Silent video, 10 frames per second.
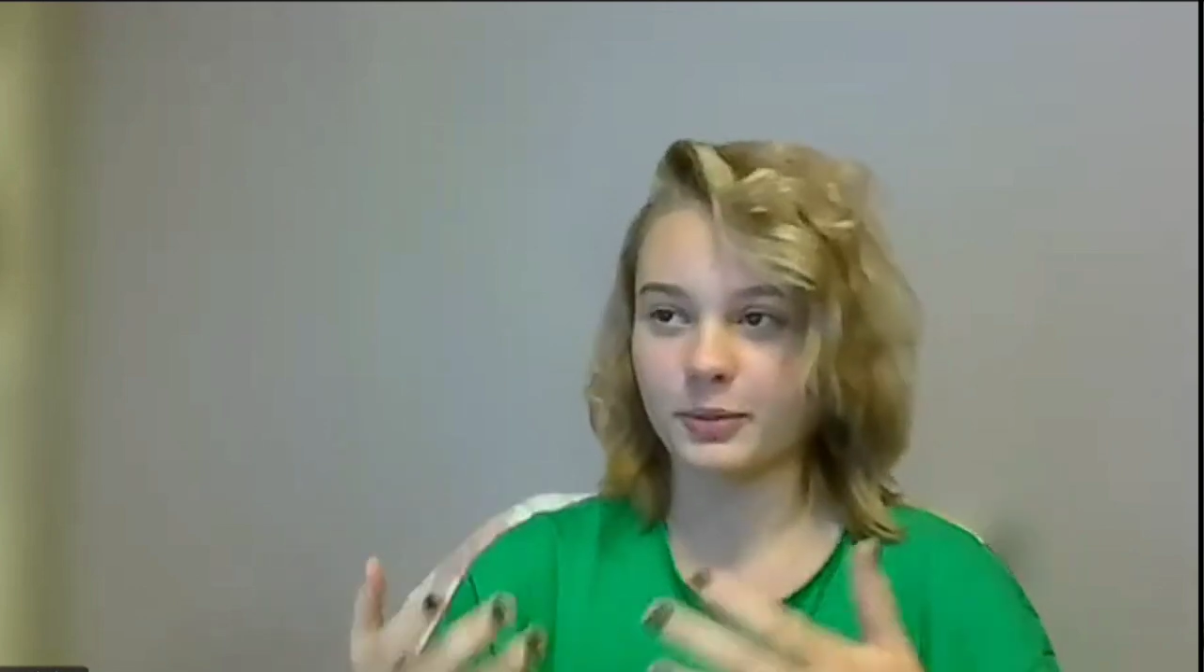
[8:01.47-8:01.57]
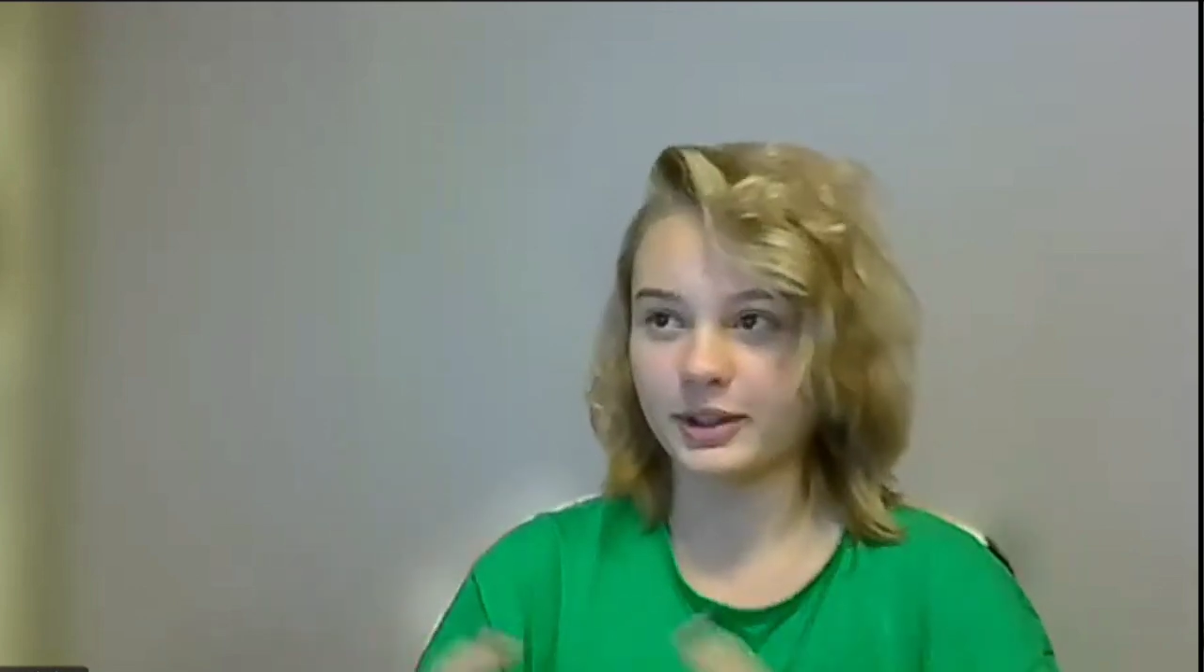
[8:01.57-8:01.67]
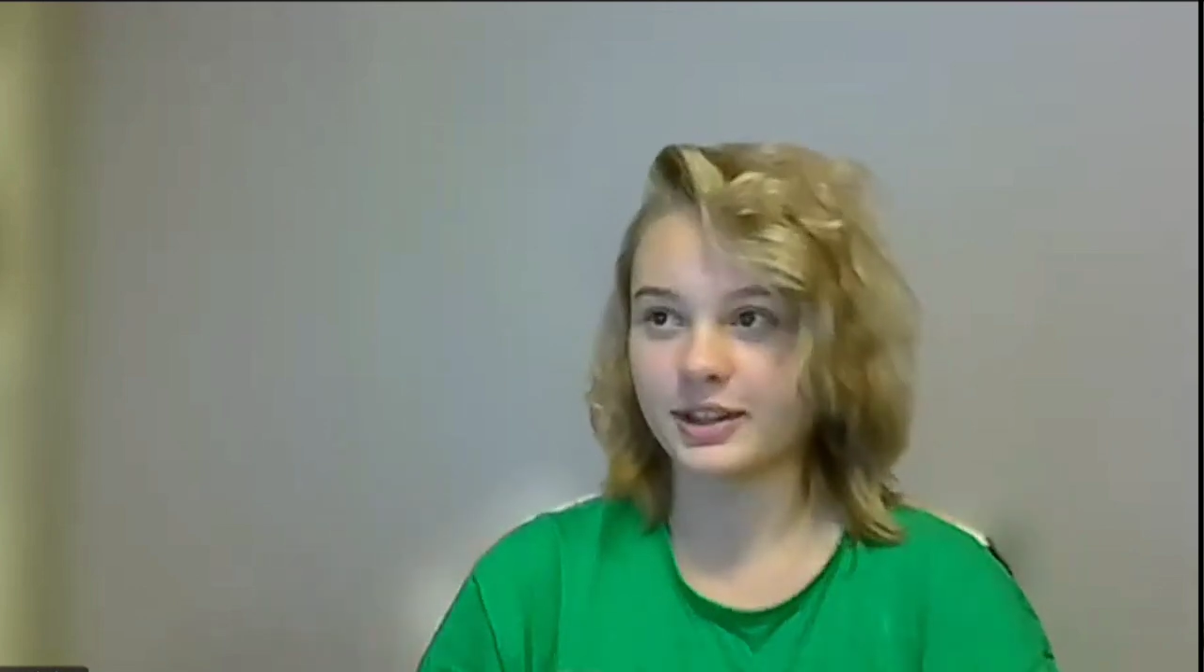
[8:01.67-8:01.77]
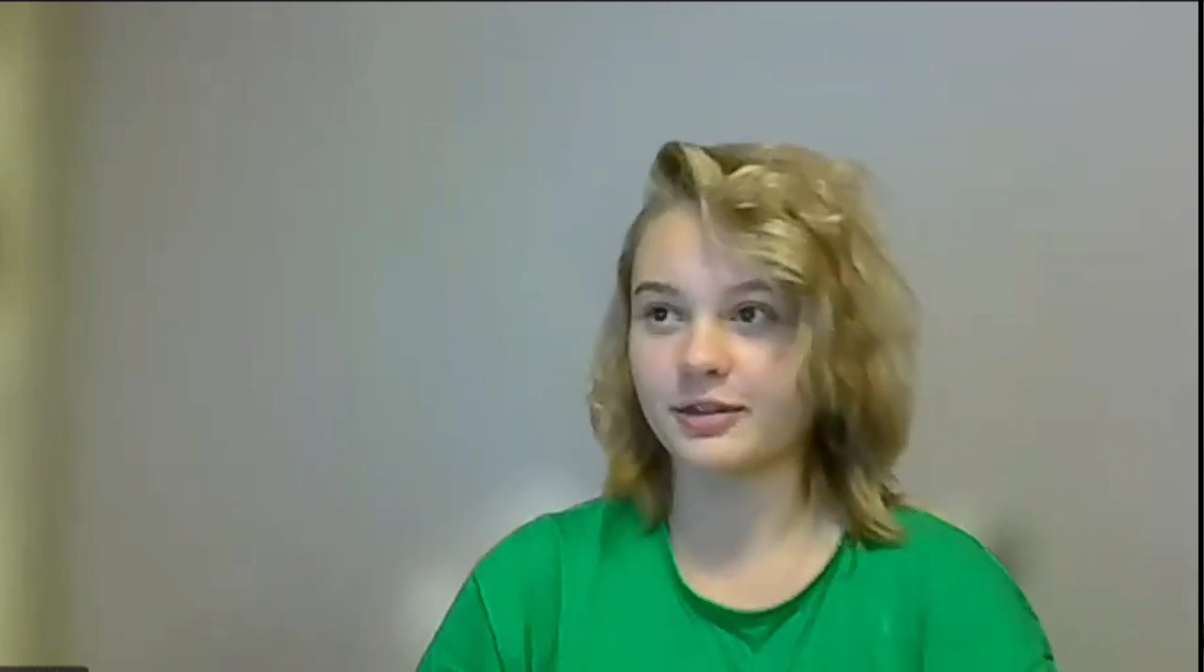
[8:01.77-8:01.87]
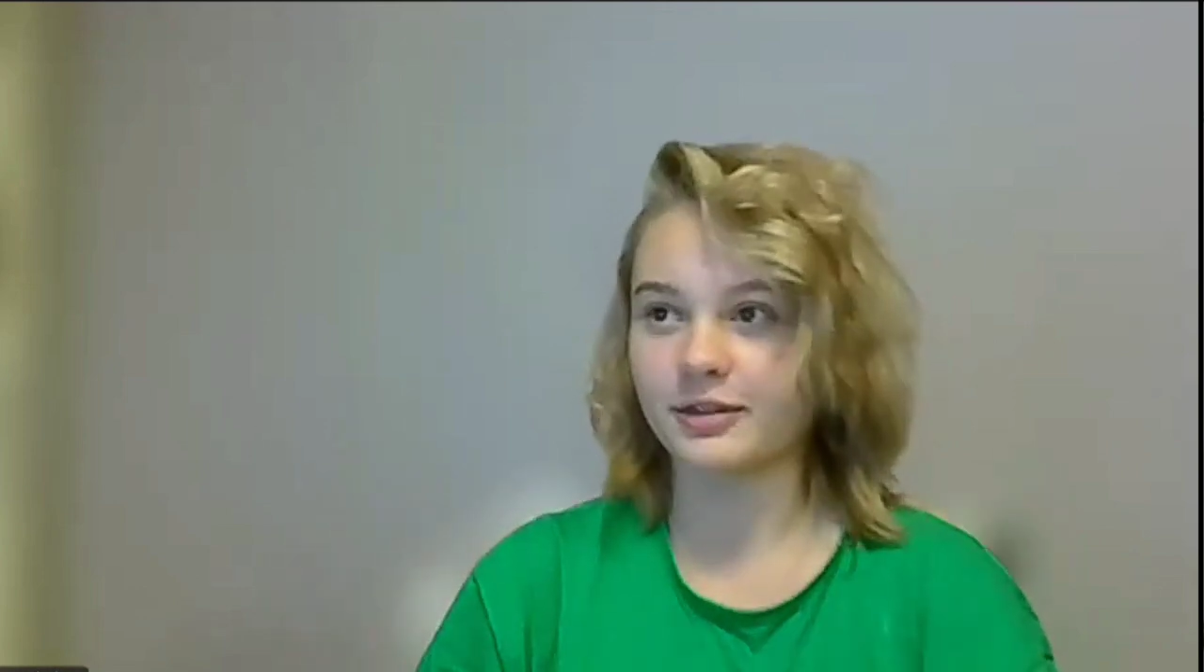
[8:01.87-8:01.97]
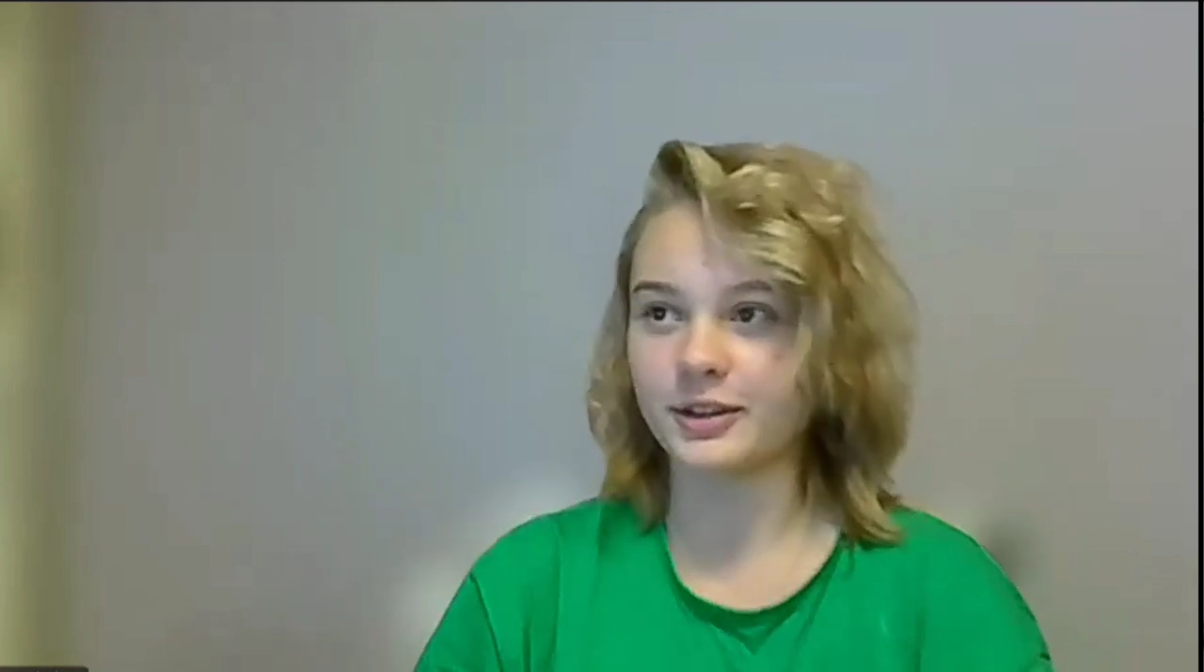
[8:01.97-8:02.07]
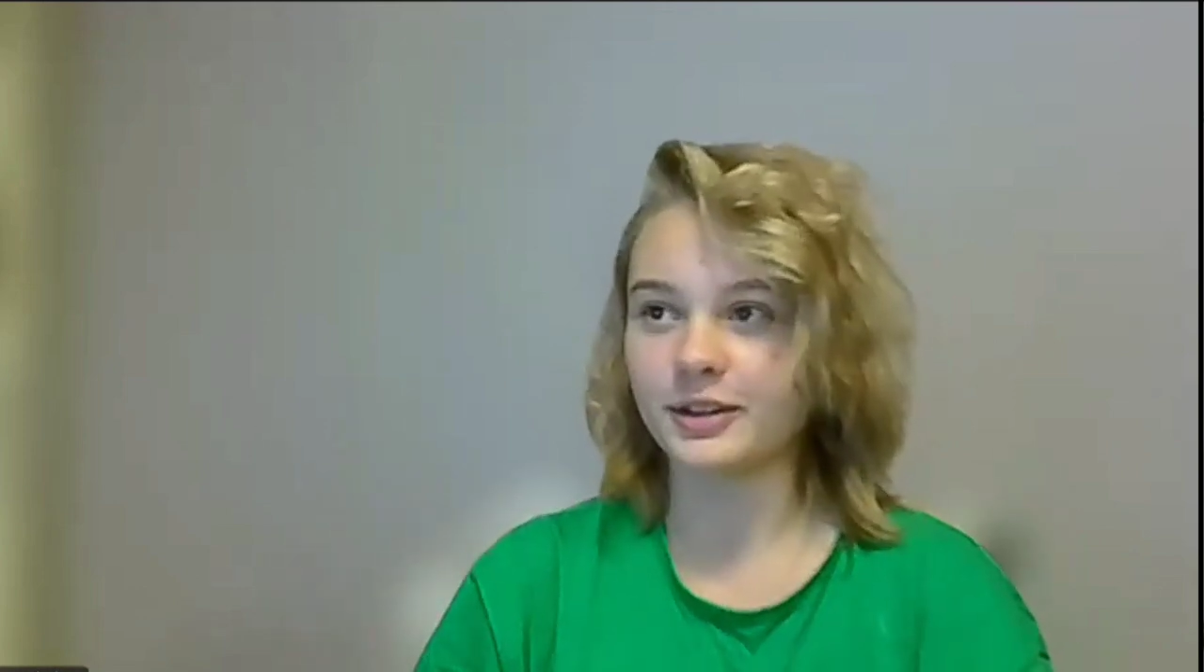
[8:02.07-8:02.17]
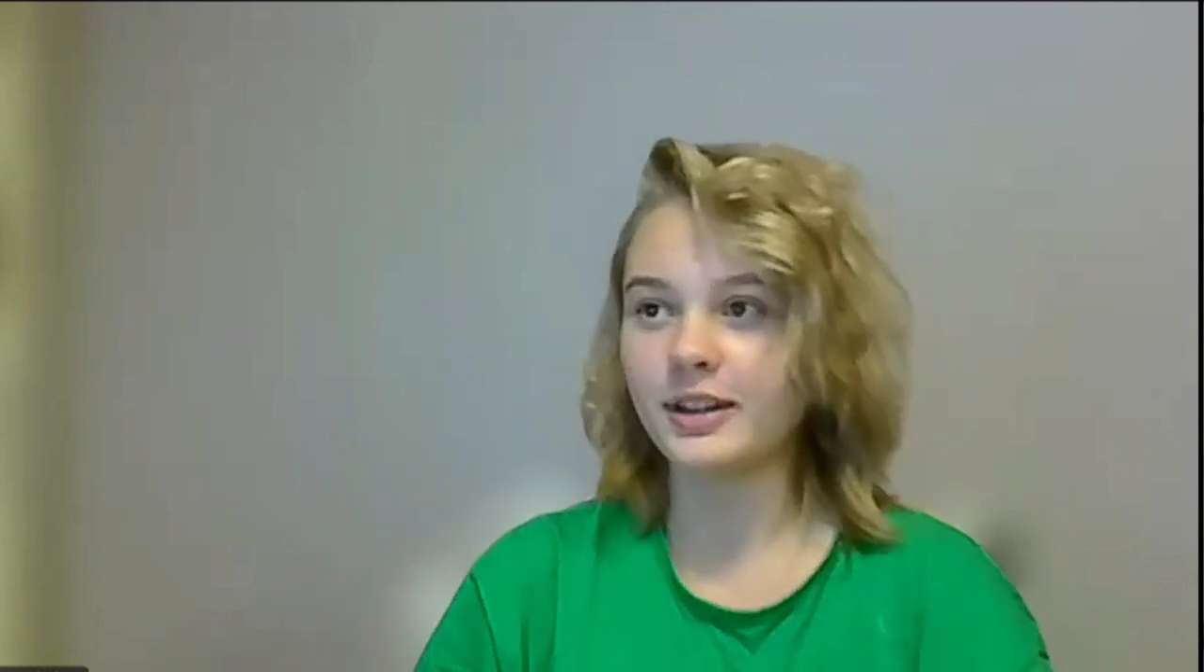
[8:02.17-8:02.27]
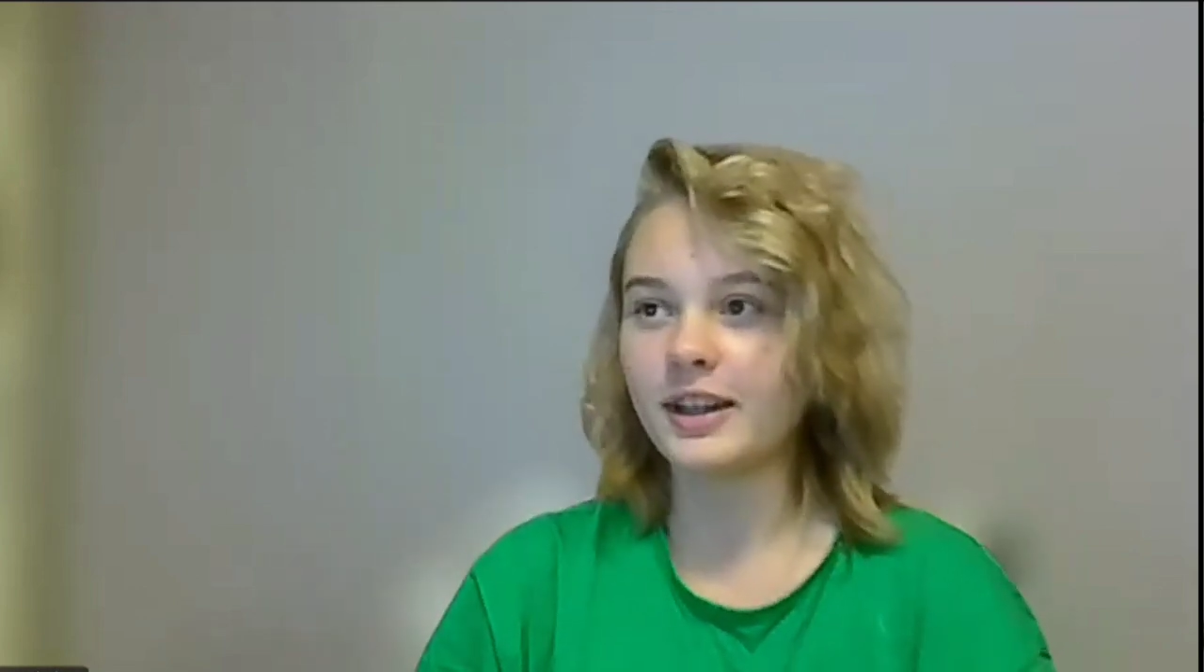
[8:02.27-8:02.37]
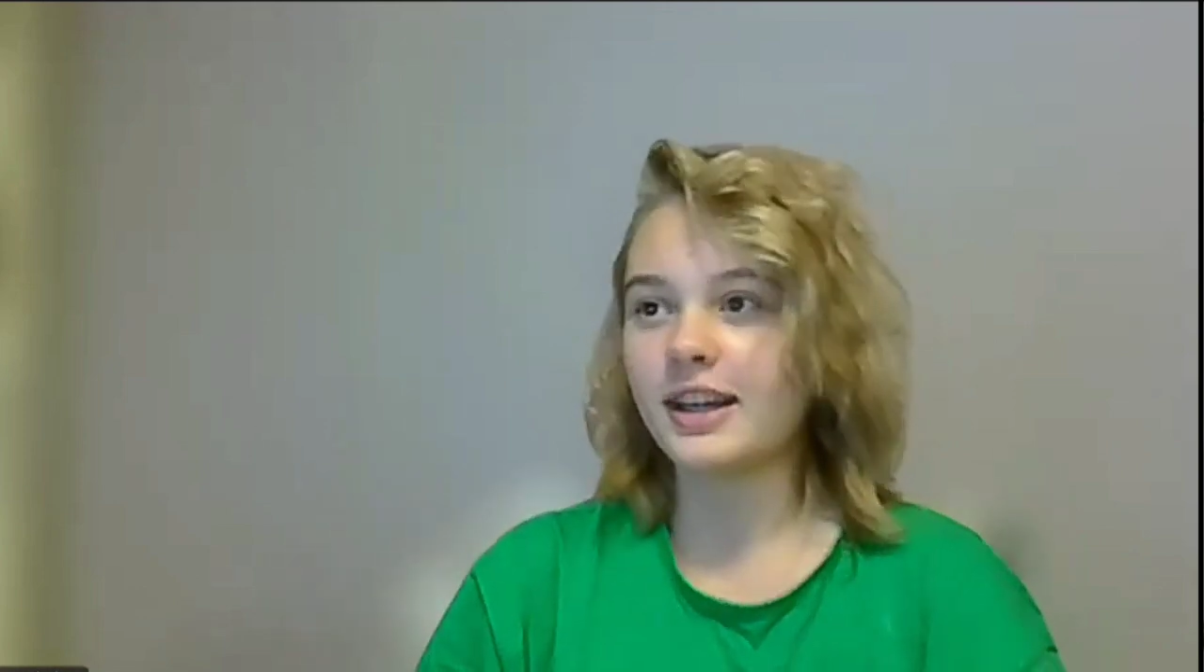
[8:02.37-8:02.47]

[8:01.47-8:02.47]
point of view.